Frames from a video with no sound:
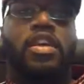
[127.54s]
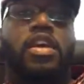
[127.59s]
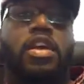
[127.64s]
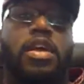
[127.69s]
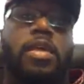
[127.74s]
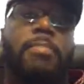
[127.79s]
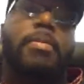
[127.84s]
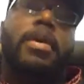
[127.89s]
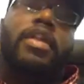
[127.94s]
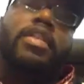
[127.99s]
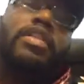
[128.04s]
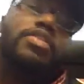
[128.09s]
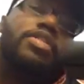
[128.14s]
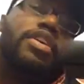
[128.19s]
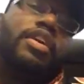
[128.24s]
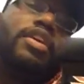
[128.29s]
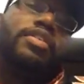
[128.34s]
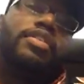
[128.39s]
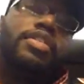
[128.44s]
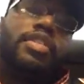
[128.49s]
I
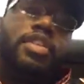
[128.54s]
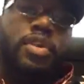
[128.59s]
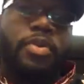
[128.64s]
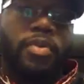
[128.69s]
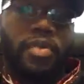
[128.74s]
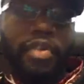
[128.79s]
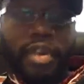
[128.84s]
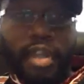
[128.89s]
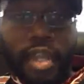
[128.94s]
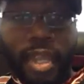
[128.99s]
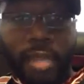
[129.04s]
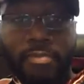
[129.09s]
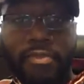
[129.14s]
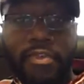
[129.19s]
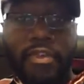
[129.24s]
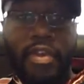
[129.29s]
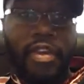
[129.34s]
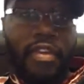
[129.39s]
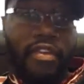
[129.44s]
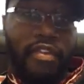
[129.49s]
apologize to Notre Dame
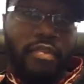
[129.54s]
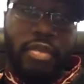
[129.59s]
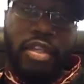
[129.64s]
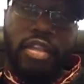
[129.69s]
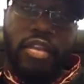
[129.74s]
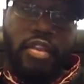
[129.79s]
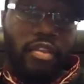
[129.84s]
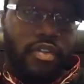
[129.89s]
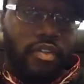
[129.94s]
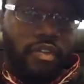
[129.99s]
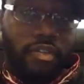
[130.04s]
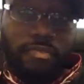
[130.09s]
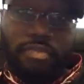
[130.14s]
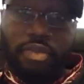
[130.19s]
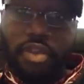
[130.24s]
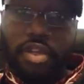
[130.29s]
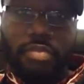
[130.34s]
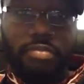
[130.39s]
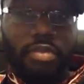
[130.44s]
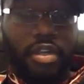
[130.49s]
fans because
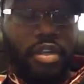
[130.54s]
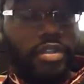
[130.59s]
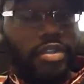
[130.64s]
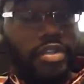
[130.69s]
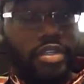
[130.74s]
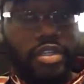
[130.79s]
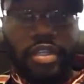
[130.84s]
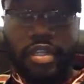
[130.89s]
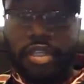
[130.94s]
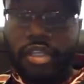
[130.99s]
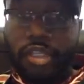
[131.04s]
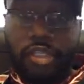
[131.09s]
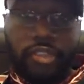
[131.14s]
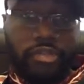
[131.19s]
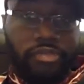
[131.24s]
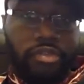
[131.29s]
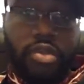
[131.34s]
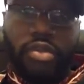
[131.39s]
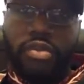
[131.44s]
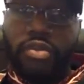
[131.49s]
pretty much,
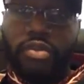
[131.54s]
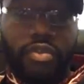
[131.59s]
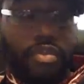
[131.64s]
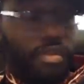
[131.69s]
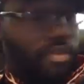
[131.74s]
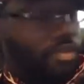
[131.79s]
man,